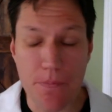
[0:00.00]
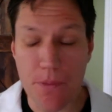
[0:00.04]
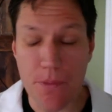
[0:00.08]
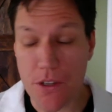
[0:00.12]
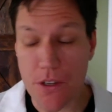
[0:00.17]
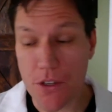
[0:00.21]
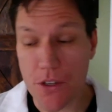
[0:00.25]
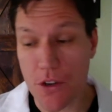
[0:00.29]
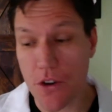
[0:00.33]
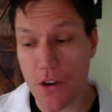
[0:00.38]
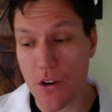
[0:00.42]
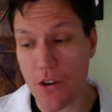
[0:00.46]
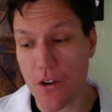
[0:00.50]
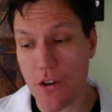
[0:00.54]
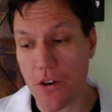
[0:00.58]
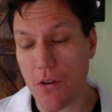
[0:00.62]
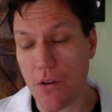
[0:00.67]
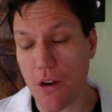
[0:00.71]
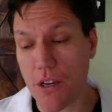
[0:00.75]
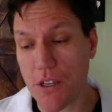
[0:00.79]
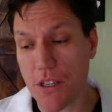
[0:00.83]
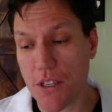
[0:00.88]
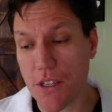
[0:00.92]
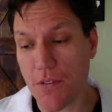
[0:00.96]
So your
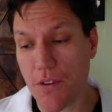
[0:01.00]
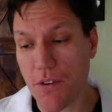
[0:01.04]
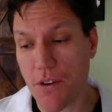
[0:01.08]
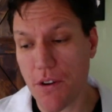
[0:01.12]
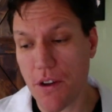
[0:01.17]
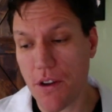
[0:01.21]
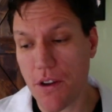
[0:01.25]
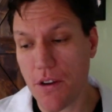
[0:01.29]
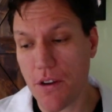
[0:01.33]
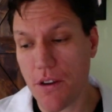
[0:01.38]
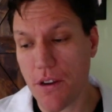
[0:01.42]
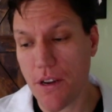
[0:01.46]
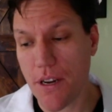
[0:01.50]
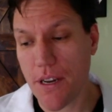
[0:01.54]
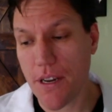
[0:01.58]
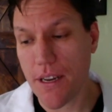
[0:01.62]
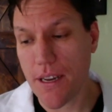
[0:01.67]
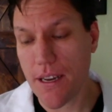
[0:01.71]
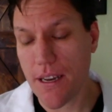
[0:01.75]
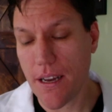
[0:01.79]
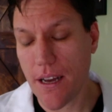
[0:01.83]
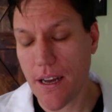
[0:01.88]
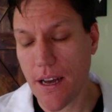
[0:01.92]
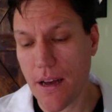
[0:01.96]
question is very good.
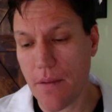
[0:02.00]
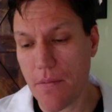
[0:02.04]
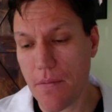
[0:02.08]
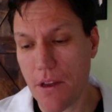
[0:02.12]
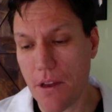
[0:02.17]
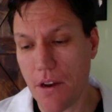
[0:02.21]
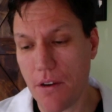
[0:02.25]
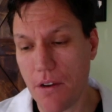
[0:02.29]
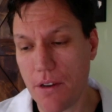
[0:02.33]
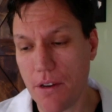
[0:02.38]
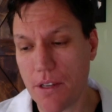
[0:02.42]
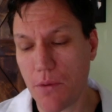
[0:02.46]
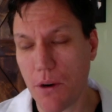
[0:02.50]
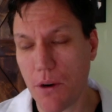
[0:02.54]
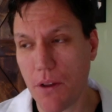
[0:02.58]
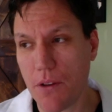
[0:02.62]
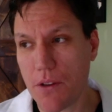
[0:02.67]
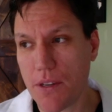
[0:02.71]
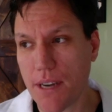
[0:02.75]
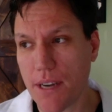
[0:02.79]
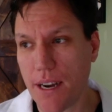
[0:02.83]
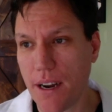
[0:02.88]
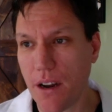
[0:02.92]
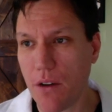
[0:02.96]
It's one of
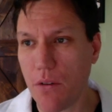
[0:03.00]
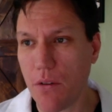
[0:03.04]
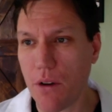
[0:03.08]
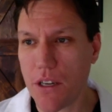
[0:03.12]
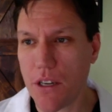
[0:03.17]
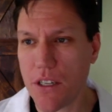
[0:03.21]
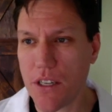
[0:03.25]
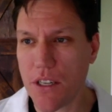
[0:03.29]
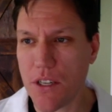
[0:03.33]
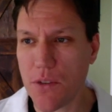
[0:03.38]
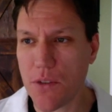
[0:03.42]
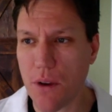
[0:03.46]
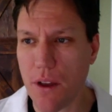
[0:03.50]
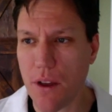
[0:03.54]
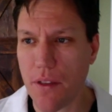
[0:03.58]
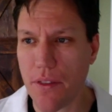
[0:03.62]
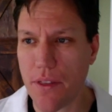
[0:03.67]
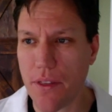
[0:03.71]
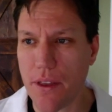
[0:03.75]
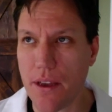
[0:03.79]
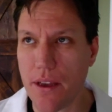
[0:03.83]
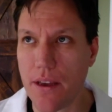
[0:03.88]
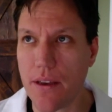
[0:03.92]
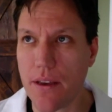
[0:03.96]
those kind of questions where I
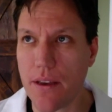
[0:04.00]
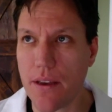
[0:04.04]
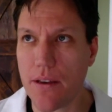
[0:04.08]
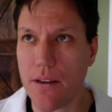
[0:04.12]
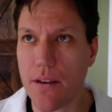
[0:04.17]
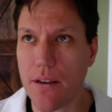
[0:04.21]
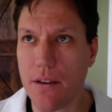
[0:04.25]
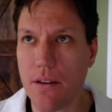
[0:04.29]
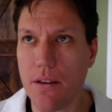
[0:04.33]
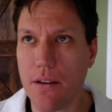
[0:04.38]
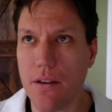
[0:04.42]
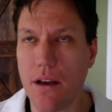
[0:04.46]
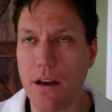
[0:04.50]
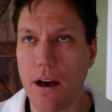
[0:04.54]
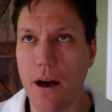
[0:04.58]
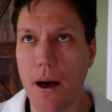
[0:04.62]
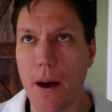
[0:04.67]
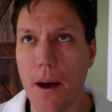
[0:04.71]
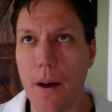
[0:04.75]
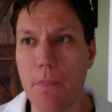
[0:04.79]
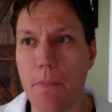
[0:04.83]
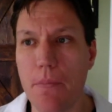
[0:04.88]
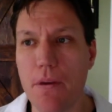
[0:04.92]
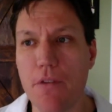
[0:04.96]
think
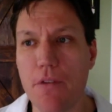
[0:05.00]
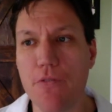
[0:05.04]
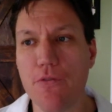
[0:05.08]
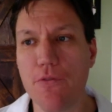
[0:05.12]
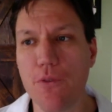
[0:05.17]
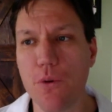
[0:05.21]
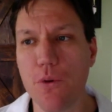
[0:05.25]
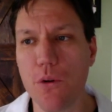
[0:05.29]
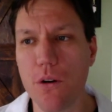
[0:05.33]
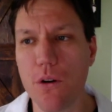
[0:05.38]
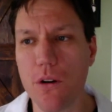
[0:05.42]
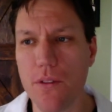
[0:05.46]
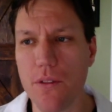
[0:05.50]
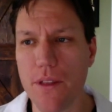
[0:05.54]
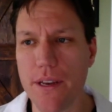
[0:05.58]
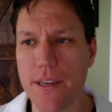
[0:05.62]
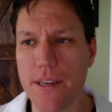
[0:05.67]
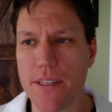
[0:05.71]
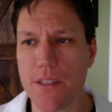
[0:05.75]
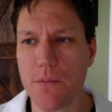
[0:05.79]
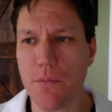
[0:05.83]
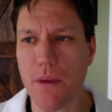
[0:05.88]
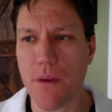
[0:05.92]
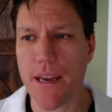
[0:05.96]
before
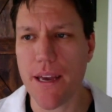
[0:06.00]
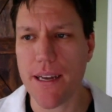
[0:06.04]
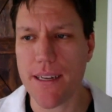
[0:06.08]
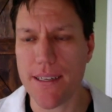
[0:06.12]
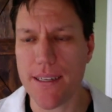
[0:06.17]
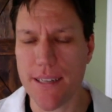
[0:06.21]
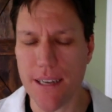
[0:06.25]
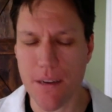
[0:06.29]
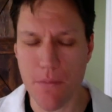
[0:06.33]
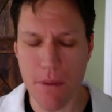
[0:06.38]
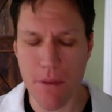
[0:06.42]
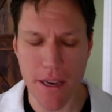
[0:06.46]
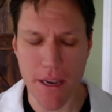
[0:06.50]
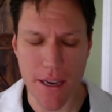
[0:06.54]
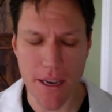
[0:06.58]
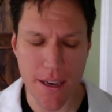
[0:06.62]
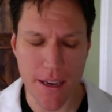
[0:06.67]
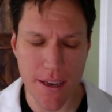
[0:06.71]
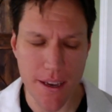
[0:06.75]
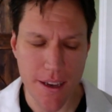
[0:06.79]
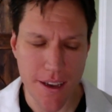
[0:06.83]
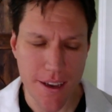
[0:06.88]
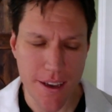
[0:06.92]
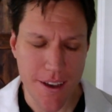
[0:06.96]
this
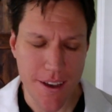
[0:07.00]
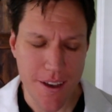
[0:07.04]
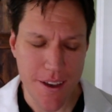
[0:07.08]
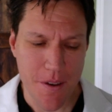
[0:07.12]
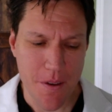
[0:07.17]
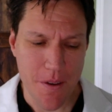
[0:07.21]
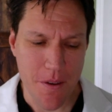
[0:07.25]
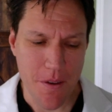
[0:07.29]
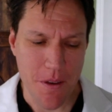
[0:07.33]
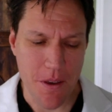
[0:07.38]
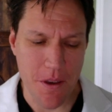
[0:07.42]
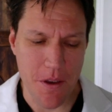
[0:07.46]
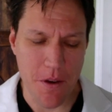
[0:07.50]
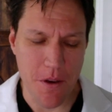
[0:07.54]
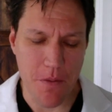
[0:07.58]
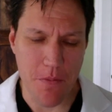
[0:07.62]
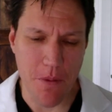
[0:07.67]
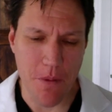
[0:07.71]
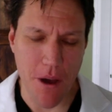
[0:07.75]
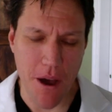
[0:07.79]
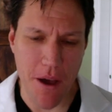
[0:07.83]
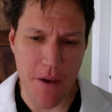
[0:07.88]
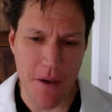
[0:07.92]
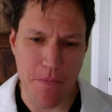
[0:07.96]
pandemic,
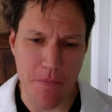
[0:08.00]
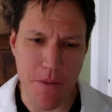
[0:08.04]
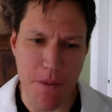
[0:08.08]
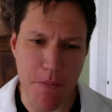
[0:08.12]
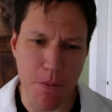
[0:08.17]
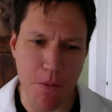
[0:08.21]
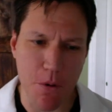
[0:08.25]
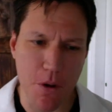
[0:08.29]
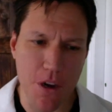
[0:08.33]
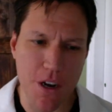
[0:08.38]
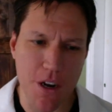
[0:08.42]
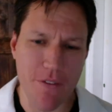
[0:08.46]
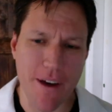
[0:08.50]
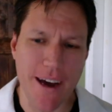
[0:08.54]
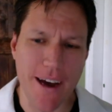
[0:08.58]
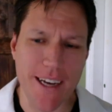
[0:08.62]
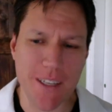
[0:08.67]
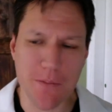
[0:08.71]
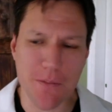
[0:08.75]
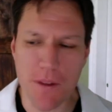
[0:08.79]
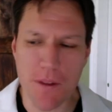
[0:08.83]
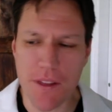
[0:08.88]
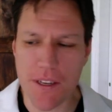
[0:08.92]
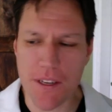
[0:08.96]
people could have
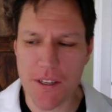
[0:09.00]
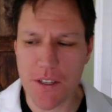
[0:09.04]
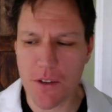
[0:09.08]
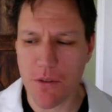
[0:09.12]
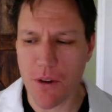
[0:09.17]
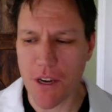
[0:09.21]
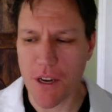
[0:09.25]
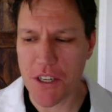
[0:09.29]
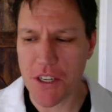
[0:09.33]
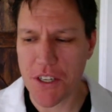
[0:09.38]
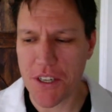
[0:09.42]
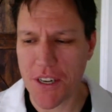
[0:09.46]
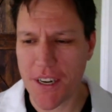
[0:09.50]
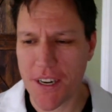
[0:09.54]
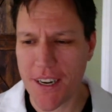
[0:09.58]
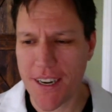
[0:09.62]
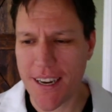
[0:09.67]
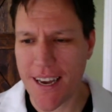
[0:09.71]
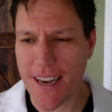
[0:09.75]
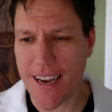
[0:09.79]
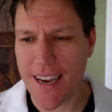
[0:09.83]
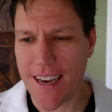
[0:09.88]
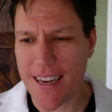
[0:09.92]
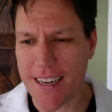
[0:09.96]
asked me this
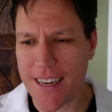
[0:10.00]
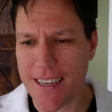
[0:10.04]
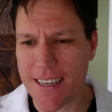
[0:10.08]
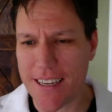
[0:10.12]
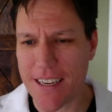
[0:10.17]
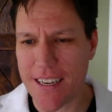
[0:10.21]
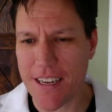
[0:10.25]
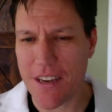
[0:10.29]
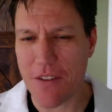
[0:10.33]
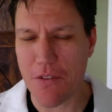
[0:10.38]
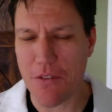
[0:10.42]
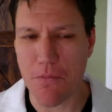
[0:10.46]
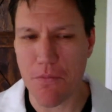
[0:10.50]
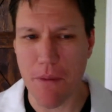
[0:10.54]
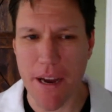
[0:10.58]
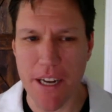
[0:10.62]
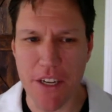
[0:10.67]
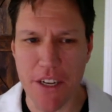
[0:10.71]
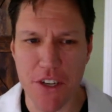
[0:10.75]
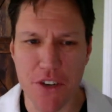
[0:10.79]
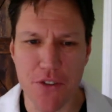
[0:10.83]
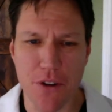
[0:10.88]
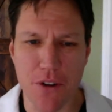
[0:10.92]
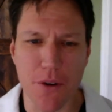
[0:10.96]
question and you
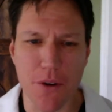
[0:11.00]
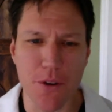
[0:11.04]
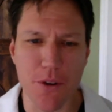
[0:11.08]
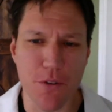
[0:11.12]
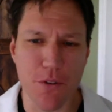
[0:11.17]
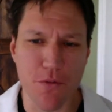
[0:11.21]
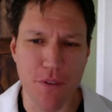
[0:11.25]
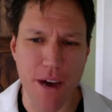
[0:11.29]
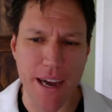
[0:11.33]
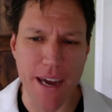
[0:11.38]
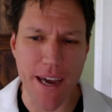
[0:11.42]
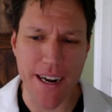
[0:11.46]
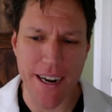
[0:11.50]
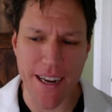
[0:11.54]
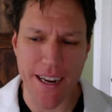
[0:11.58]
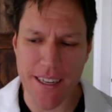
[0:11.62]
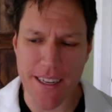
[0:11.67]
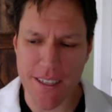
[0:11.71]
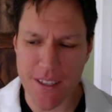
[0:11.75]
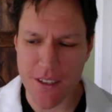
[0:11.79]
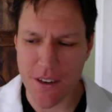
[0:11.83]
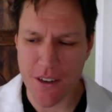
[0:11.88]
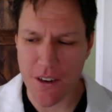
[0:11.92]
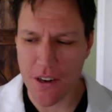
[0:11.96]
might struggle to find an
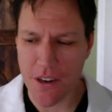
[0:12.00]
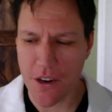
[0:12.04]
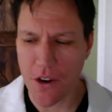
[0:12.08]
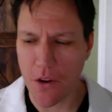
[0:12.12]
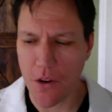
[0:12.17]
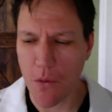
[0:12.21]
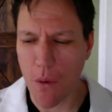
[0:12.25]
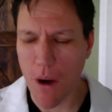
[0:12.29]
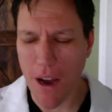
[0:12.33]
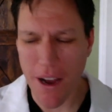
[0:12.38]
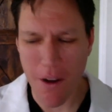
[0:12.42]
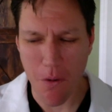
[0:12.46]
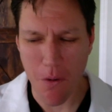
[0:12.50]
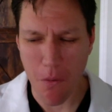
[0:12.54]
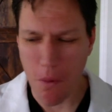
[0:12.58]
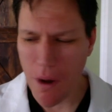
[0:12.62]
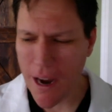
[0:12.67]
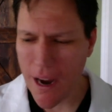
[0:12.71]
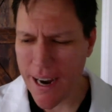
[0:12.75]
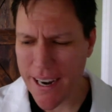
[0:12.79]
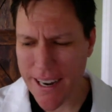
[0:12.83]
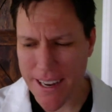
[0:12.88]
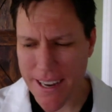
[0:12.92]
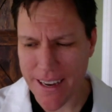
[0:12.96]
answer.
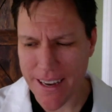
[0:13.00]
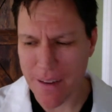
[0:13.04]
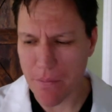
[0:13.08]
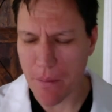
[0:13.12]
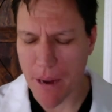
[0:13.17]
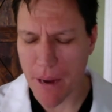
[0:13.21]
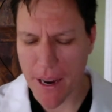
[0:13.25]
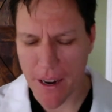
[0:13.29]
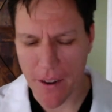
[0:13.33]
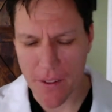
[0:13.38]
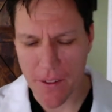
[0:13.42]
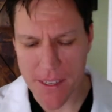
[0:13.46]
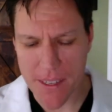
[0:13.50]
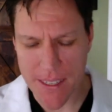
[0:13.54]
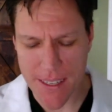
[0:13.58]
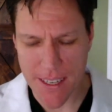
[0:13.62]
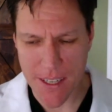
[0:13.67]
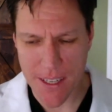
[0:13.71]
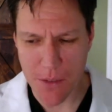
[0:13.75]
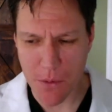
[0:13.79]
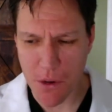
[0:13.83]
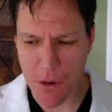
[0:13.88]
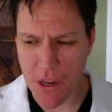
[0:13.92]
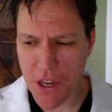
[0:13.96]
Why do you combine all these
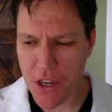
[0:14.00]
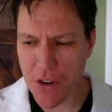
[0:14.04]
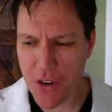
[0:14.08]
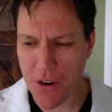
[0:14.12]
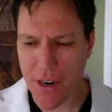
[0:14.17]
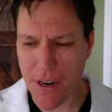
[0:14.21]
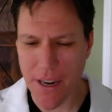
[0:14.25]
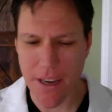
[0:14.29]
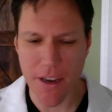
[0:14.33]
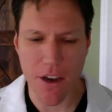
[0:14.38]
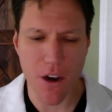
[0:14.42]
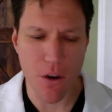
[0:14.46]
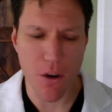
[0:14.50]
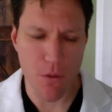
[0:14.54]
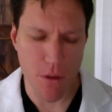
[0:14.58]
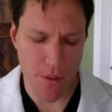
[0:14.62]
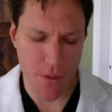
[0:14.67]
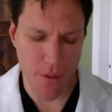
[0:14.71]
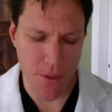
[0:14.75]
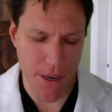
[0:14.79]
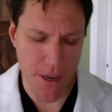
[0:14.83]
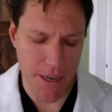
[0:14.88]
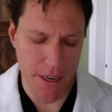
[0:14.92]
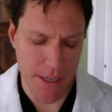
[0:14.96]
things? Where are you trying to go
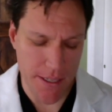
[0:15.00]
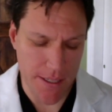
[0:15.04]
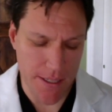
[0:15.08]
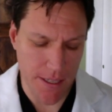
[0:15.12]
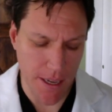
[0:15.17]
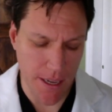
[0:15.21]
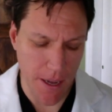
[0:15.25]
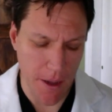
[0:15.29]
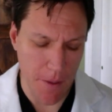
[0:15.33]
with this?